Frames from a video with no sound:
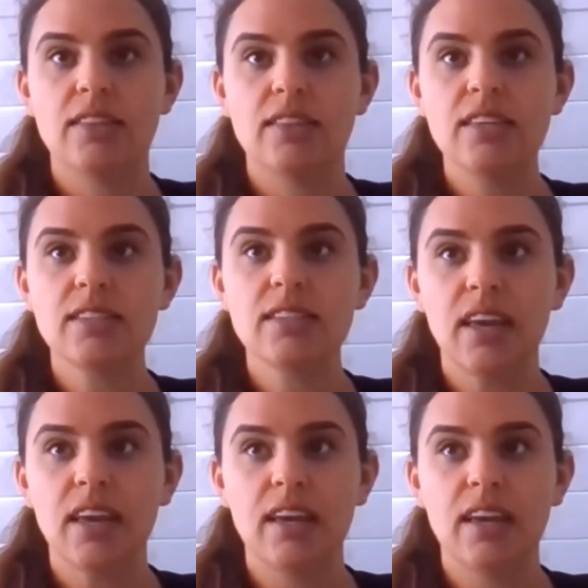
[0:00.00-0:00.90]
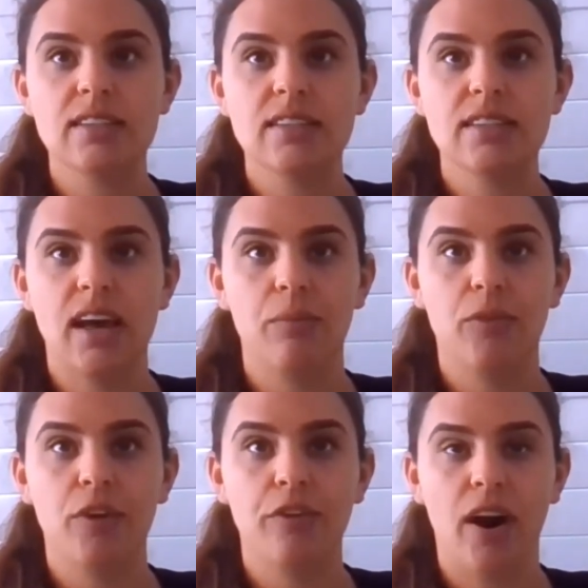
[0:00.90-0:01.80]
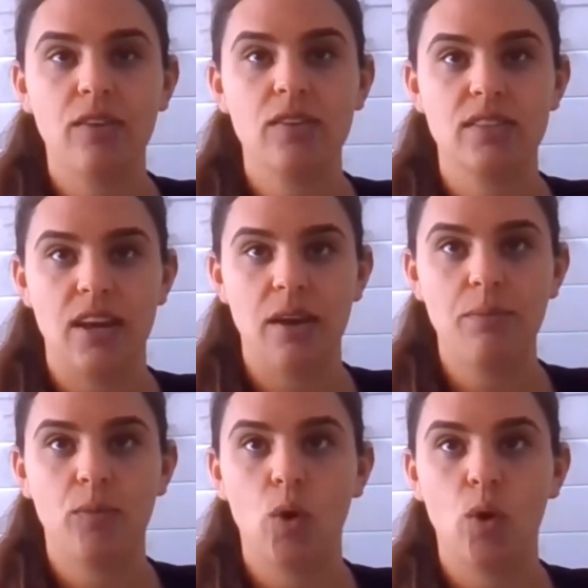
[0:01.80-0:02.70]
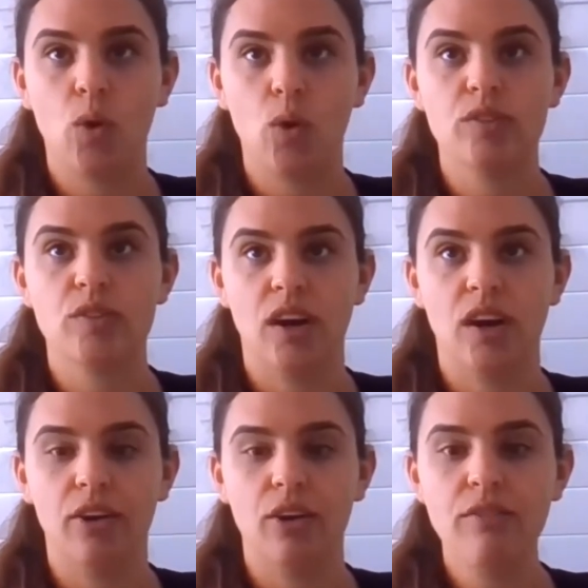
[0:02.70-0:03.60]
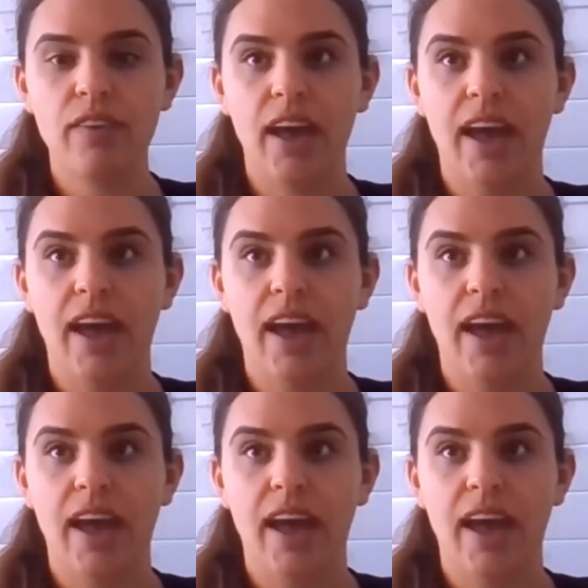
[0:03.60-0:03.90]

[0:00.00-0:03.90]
This is the final step called sign-off,